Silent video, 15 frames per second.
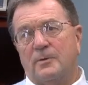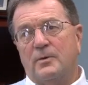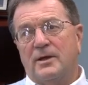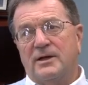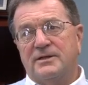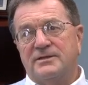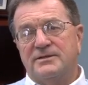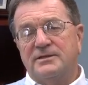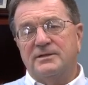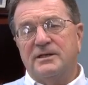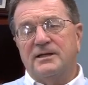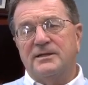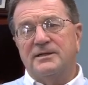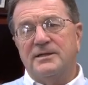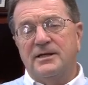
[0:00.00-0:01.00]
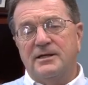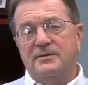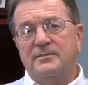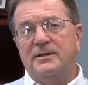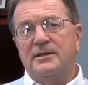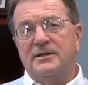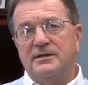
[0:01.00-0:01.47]
Well, until I
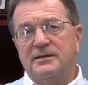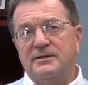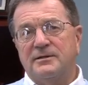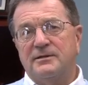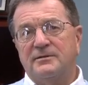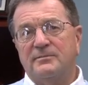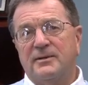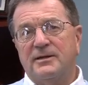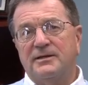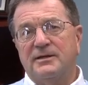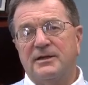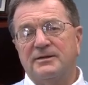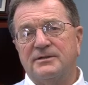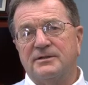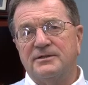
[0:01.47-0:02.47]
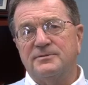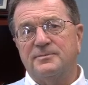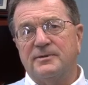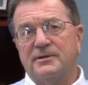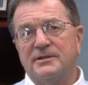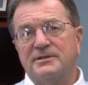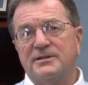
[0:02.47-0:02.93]
came here, my dental
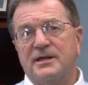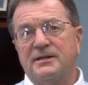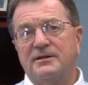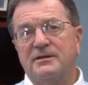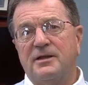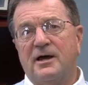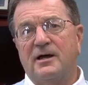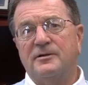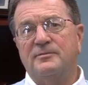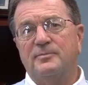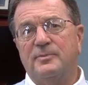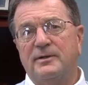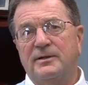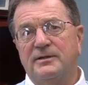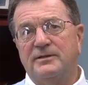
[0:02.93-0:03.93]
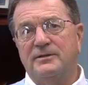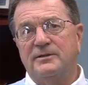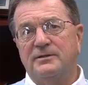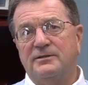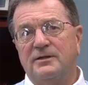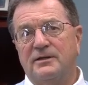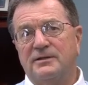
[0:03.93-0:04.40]
experience had not been
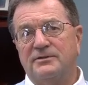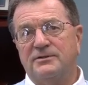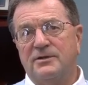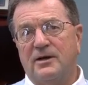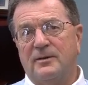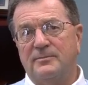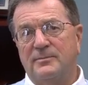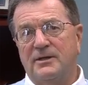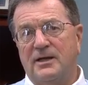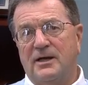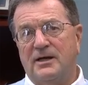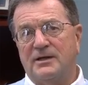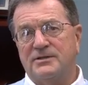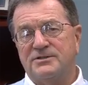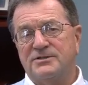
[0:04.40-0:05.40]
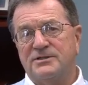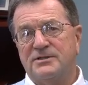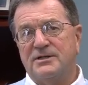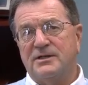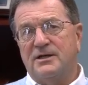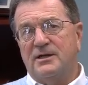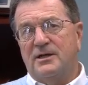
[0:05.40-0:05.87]
top-notch.
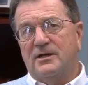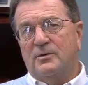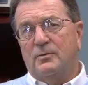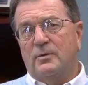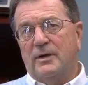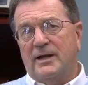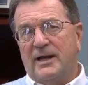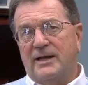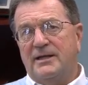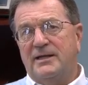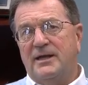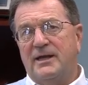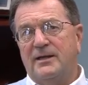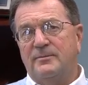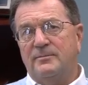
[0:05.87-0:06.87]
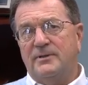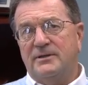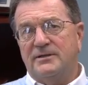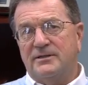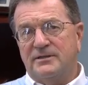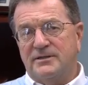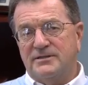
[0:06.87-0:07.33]
When I came
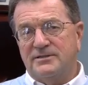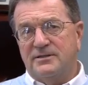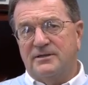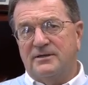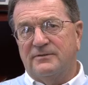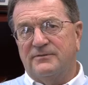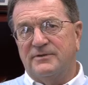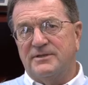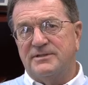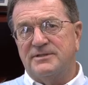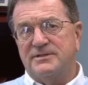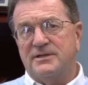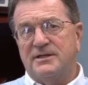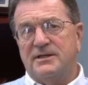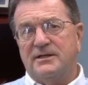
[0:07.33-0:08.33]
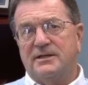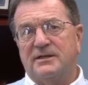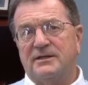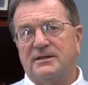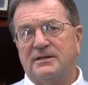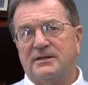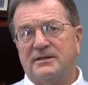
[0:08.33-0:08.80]
into this office,
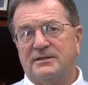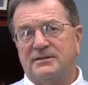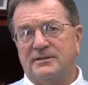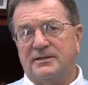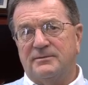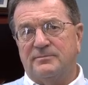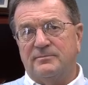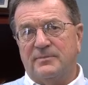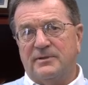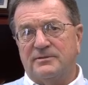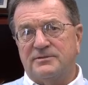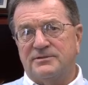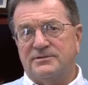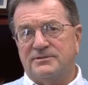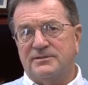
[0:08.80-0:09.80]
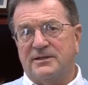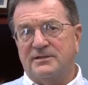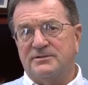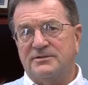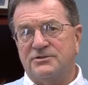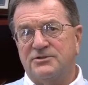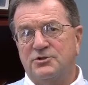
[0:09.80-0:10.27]
it
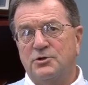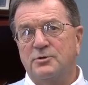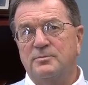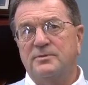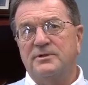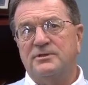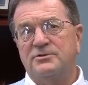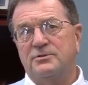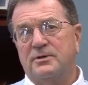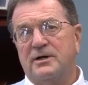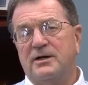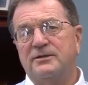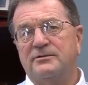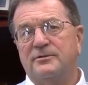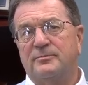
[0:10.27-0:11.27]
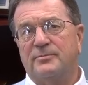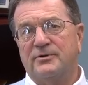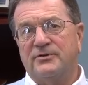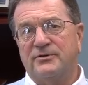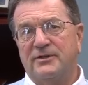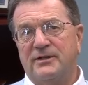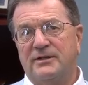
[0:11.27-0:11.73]
zoomed to
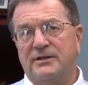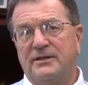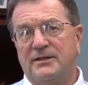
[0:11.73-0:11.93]
100%.